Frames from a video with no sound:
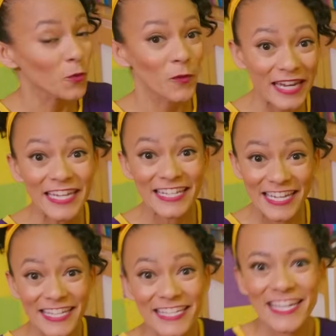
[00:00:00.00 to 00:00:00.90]
We
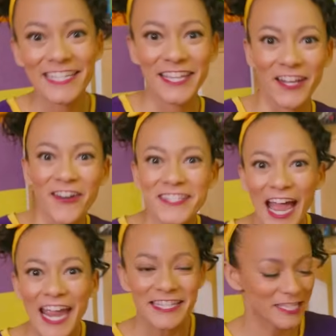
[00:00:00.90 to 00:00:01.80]
need yeast in our
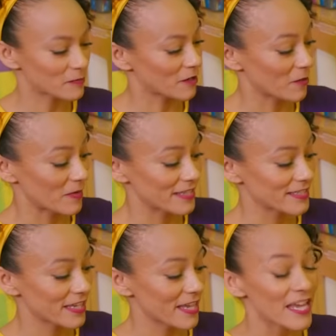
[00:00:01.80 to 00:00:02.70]
science
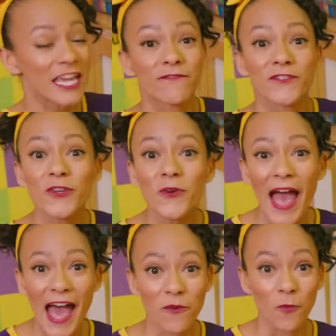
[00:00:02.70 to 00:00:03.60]
experiment. If you
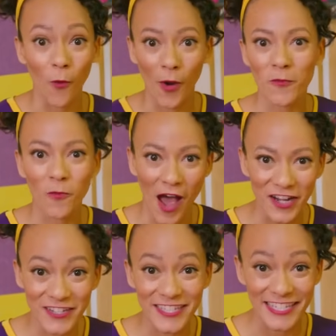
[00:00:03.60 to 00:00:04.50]
add warm
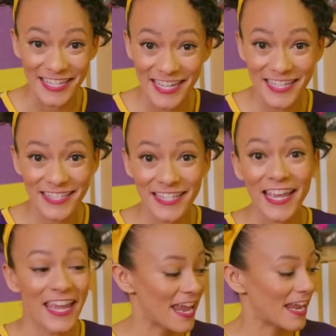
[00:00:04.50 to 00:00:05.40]
water to yeast,
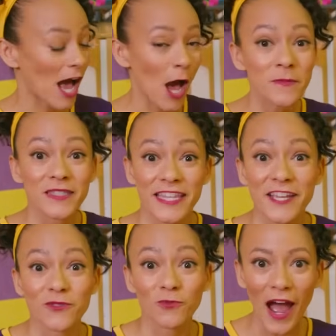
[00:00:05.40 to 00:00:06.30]
it helps
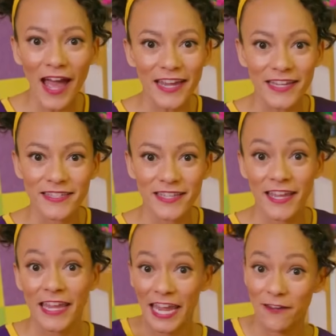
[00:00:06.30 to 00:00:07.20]
things rise.
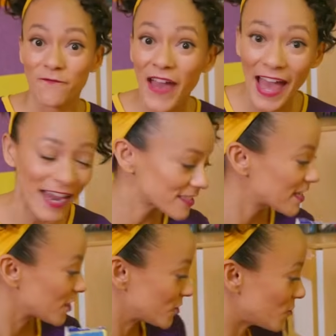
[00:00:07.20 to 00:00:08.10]
In fact,
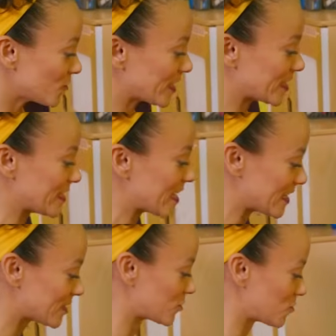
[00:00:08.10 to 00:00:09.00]
you need
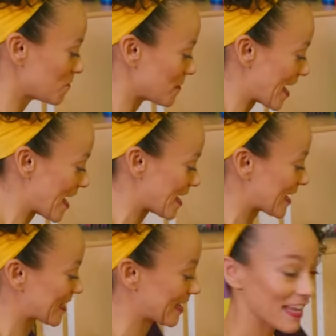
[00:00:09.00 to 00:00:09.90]
yeast to
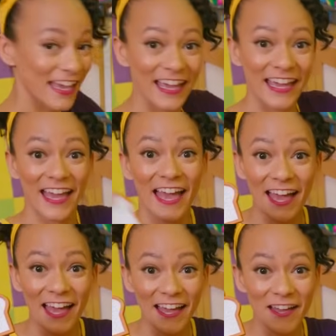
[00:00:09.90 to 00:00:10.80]
make
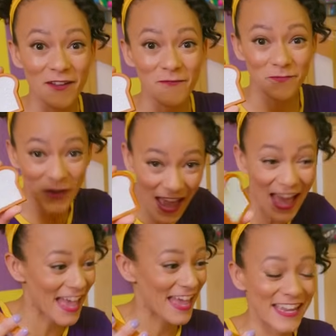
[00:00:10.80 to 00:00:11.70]

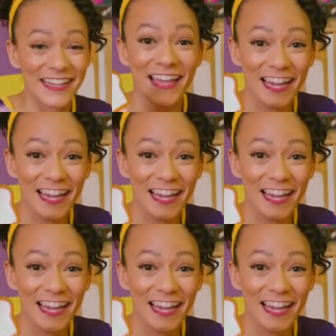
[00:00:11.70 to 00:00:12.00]
bread.